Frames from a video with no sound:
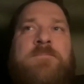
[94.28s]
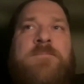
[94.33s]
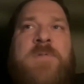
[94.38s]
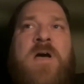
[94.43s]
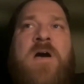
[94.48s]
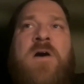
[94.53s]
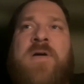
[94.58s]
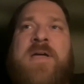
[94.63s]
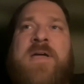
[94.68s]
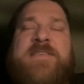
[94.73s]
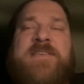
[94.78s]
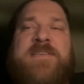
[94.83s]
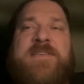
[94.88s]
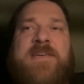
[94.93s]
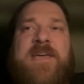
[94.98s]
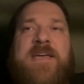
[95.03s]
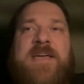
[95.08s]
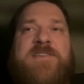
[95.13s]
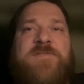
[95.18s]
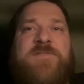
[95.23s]
no it's
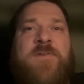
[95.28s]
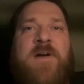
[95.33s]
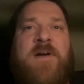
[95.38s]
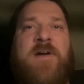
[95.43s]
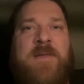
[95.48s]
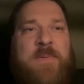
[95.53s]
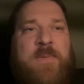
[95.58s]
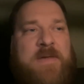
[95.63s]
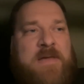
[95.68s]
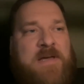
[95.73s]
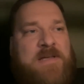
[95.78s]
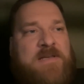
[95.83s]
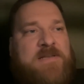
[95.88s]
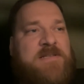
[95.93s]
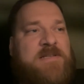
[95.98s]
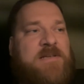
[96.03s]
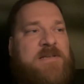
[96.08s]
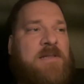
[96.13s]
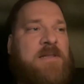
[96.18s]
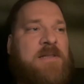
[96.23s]
it's funny
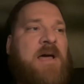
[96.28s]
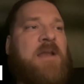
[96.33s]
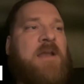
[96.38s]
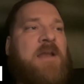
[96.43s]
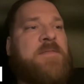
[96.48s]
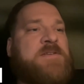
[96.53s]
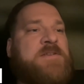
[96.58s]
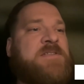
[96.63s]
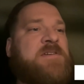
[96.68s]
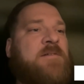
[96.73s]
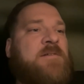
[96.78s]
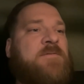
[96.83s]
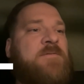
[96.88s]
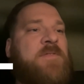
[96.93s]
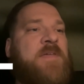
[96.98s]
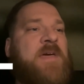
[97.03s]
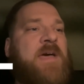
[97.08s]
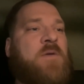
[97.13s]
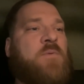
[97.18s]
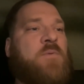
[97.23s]
because a lot of the stuff
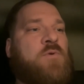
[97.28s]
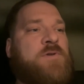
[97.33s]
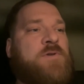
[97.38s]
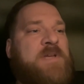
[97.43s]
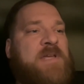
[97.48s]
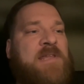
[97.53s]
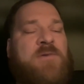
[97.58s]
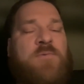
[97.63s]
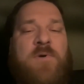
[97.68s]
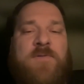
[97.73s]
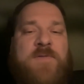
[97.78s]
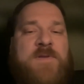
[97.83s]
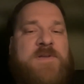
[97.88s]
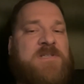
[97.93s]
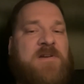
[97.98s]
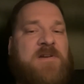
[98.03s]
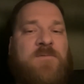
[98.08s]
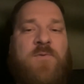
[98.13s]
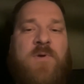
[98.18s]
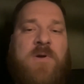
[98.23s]
that we're dealing with is
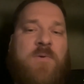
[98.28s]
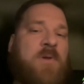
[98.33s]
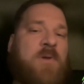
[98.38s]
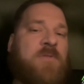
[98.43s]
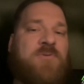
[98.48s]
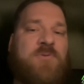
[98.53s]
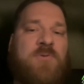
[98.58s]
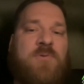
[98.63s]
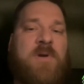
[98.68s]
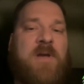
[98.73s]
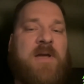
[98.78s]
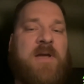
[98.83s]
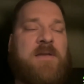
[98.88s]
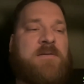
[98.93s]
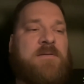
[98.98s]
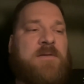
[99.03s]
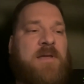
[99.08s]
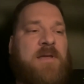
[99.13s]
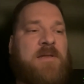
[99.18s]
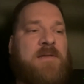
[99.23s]
stuff we went through
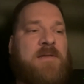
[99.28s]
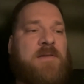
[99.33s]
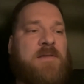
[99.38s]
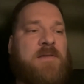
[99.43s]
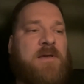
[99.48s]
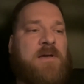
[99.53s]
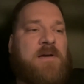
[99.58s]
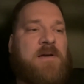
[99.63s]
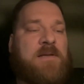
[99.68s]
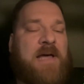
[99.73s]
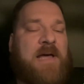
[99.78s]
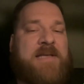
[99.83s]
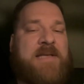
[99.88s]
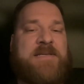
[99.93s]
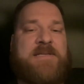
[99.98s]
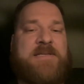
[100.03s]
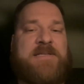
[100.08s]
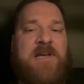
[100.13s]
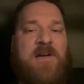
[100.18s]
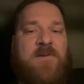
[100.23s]
in in the
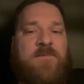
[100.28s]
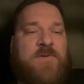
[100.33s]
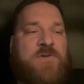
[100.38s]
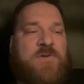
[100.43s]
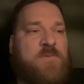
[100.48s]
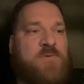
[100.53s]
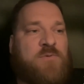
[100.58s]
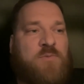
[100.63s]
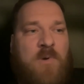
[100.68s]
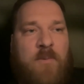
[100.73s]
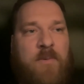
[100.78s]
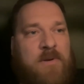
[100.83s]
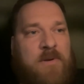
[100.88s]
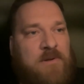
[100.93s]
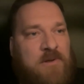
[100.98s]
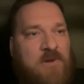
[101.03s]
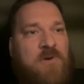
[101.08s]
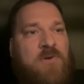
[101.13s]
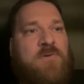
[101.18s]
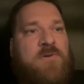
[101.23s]
class itself in terms of what we
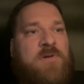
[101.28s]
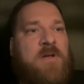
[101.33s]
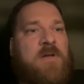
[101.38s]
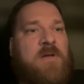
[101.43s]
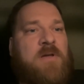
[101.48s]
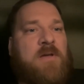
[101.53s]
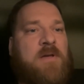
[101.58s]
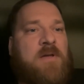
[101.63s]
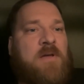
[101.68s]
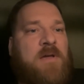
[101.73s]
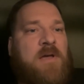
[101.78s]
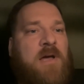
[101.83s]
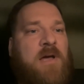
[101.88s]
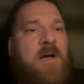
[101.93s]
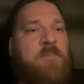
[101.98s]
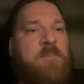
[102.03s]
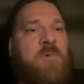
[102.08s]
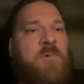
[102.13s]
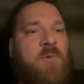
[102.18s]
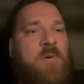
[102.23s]
learned
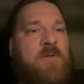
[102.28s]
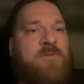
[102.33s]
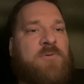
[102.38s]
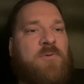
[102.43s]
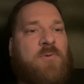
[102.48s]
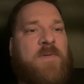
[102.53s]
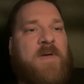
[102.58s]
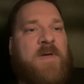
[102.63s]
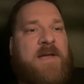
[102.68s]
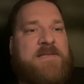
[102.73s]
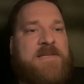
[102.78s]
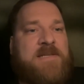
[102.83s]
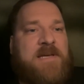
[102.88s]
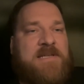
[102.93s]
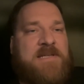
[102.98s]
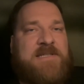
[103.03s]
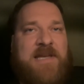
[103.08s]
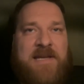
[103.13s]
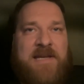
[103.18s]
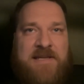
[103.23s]
um, going through that uh,
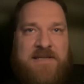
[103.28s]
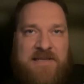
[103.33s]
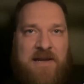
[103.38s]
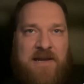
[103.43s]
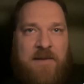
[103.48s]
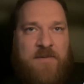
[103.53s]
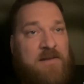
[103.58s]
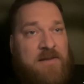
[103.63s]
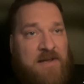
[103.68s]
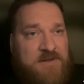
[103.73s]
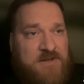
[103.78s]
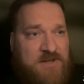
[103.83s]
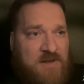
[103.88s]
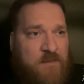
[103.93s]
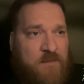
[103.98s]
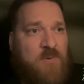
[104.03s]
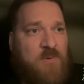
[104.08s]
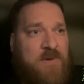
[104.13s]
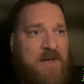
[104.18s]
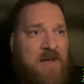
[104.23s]
second step not just the
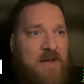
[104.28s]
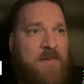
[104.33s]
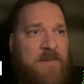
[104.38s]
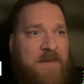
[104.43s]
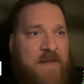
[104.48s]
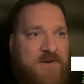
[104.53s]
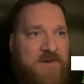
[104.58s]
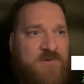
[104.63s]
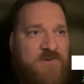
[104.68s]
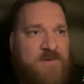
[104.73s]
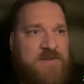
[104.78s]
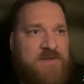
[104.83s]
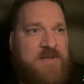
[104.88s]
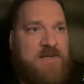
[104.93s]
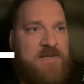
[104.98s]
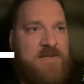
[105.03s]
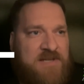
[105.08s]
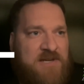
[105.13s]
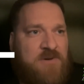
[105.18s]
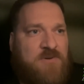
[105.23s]
boot camp but the actual
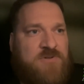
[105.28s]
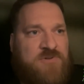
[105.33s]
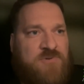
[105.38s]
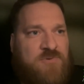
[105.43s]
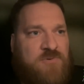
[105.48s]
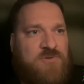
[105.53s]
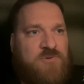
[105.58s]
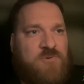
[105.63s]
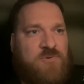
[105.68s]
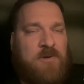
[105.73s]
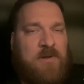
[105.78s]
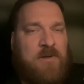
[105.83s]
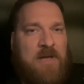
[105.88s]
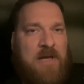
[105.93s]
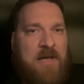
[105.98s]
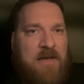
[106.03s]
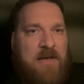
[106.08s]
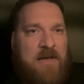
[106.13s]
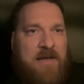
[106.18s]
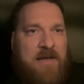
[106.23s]
the tier two tool
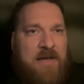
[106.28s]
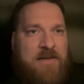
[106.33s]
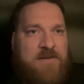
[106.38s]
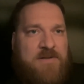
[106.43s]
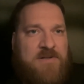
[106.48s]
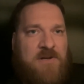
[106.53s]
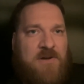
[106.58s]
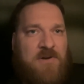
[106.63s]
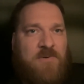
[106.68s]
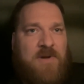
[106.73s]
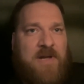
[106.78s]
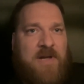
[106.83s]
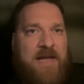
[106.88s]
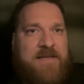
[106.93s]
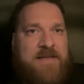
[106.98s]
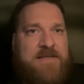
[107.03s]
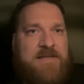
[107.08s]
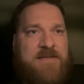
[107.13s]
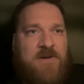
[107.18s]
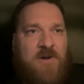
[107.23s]
and so
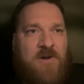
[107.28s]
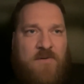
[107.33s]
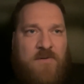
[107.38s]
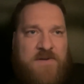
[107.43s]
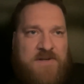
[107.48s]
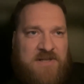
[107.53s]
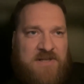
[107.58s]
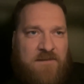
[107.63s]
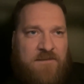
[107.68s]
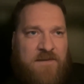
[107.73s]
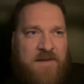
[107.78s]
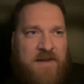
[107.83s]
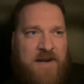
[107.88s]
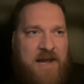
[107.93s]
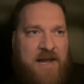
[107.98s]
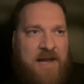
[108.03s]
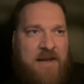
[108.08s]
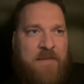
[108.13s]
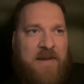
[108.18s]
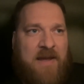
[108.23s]
it's all the stuff that
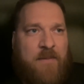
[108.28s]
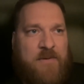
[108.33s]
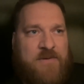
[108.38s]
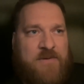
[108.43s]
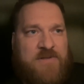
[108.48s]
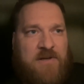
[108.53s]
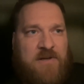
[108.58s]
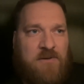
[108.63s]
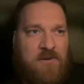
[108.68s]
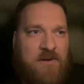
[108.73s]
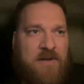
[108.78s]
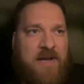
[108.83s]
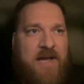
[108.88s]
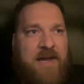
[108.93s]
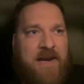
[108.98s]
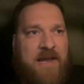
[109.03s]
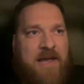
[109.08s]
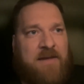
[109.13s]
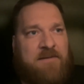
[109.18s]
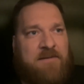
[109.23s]
i'm able to look
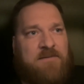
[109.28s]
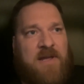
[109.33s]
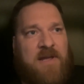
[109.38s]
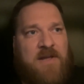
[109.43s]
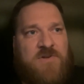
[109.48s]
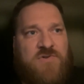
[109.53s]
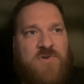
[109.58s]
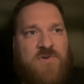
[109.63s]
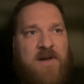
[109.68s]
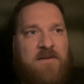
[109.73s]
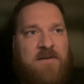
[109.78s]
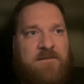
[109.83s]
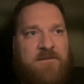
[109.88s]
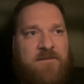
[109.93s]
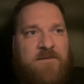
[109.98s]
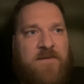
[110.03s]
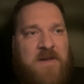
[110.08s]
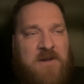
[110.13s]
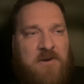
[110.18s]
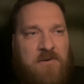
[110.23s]
at and and try to
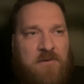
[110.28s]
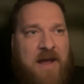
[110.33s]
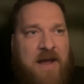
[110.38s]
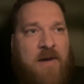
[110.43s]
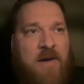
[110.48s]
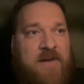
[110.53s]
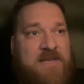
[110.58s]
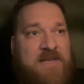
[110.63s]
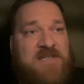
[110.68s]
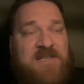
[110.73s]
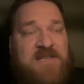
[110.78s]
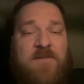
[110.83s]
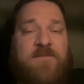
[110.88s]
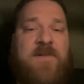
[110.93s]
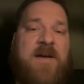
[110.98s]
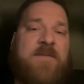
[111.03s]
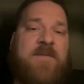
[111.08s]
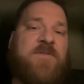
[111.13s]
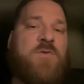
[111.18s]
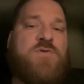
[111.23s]
figure out it's stuff
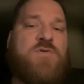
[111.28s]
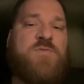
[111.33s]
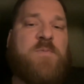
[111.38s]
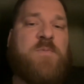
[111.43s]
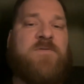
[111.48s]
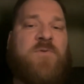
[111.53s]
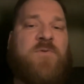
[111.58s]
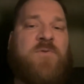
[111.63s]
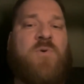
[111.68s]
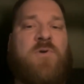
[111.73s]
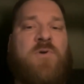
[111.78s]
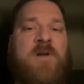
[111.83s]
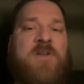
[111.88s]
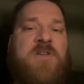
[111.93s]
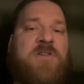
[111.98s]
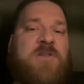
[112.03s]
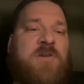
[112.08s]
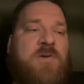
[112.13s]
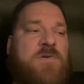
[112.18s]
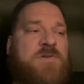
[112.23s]
i've used before
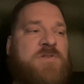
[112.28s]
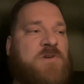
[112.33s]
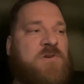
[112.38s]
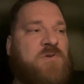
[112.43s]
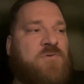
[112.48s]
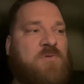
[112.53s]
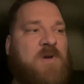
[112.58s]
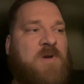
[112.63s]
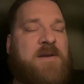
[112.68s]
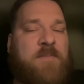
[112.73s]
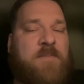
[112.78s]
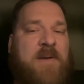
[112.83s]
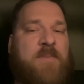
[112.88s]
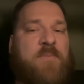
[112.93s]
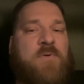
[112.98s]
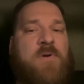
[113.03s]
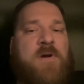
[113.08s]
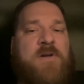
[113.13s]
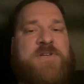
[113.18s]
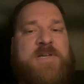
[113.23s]
and used to create in my
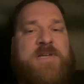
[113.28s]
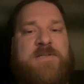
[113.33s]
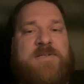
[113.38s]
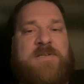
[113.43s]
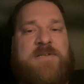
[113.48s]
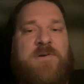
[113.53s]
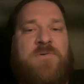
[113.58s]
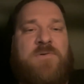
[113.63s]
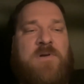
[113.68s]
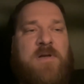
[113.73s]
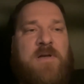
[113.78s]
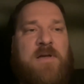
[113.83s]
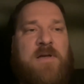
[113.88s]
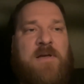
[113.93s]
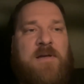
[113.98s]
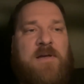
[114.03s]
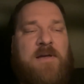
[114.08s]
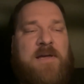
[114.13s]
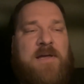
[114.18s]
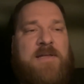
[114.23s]
project so
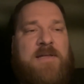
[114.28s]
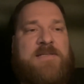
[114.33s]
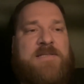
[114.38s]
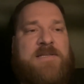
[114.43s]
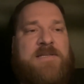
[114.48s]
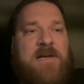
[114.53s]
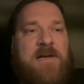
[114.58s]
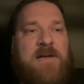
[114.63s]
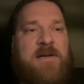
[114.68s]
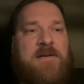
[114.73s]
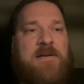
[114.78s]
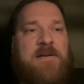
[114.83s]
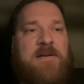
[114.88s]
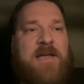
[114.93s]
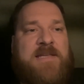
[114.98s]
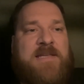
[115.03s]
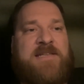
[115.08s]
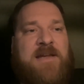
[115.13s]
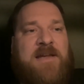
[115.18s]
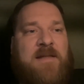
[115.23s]
it's uh
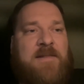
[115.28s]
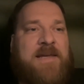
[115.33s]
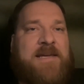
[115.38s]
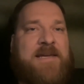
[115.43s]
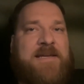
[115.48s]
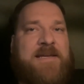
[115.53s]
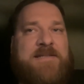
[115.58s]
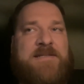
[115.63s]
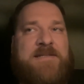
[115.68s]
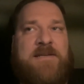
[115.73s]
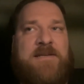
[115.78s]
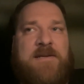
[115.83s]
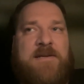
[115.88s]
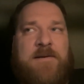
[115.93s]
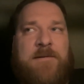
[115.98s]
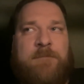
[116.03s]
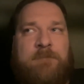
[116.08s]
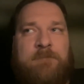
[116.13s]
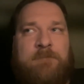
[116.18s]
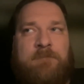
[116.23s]
it's not like it's
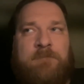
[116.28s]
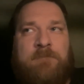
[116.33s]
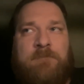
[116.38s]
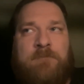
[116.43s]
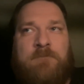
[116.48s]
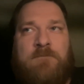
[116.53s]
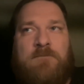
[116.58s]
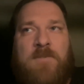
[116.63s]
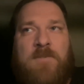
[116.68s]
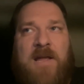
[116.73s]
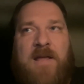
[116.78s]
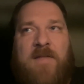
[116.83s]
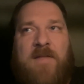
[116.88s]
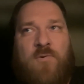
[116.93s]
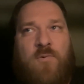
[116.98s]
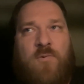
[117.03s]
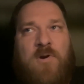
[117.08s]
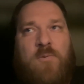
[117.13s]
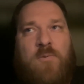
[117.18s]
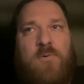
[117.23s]

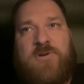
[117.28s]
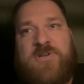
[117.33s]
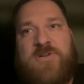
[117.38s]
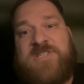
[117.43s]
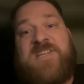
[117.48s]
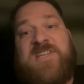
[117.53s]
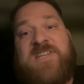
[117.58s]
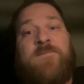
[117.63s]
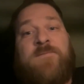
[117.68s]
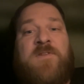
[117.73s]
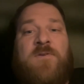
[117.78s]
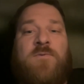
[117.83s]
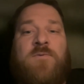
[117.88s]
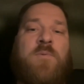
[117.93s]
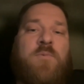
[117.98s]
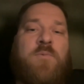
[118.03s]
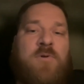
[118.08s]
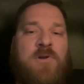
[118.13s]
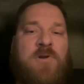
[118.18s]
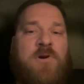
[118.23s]
the real world is different than
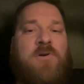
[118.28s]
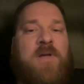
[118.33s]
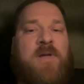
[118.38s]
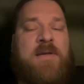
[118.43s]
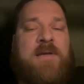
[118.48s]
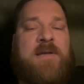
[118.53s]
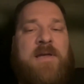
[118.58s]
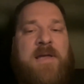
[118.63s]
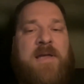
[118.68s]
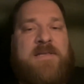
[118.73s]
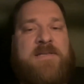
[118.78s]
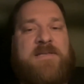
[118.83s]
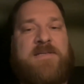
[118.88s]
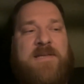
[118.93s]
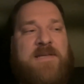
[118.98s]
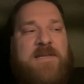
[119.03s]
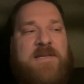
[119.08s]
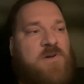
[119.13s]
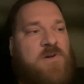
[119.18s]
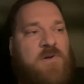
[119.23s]
what we're learning. It's
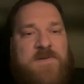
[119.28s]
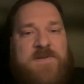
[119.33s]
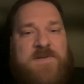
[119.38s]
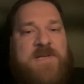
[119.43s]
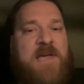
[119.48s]
it's all the